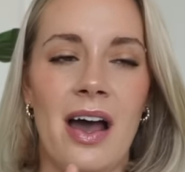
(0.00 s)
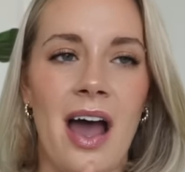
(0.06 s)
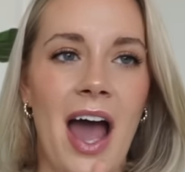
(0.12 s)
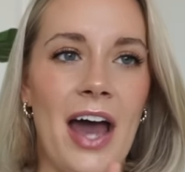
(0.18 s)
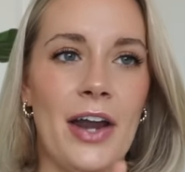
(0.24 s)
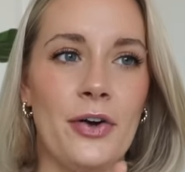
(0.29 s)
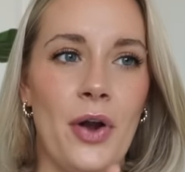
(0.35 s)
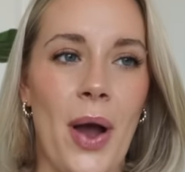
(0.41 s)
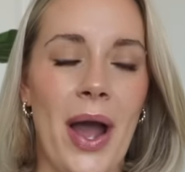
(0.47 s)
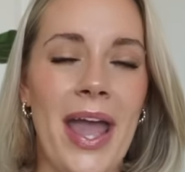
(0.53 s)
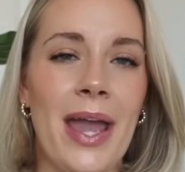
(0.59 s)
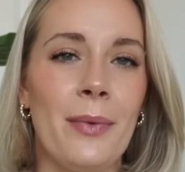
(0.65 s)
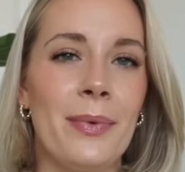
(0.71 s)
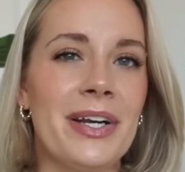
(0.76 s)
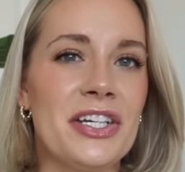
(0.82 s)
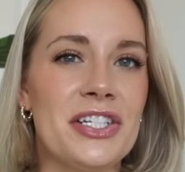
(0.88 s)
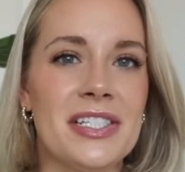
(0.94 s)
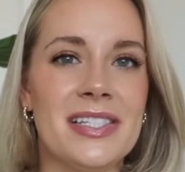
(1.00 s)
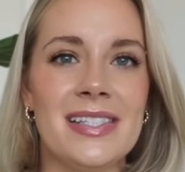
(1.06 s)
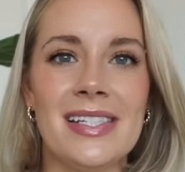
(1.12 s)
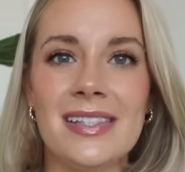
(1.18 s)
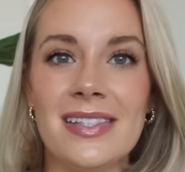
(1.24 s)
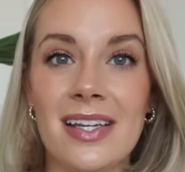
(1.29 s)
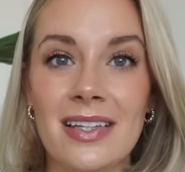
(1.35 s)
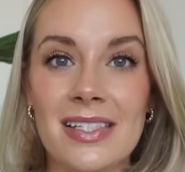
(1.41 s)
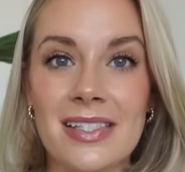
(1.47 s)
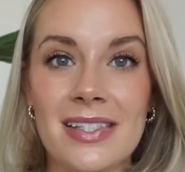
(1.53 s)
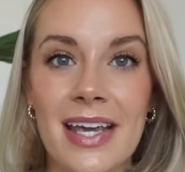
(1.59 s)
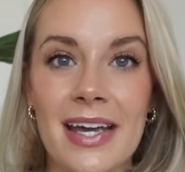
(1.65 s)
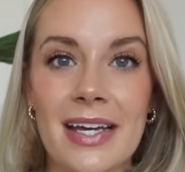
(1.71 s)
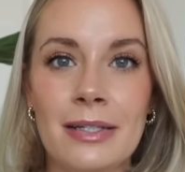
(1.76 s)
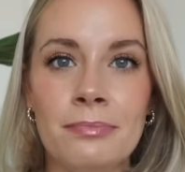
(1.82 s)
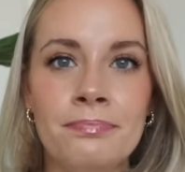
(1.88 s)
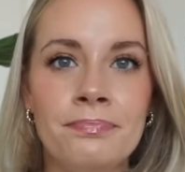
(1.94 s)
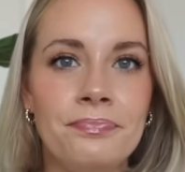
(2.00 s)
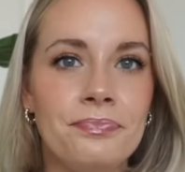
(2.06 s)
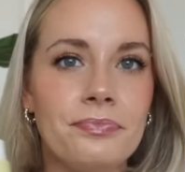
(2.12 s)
I don't know. I hate when it just sits on the skin.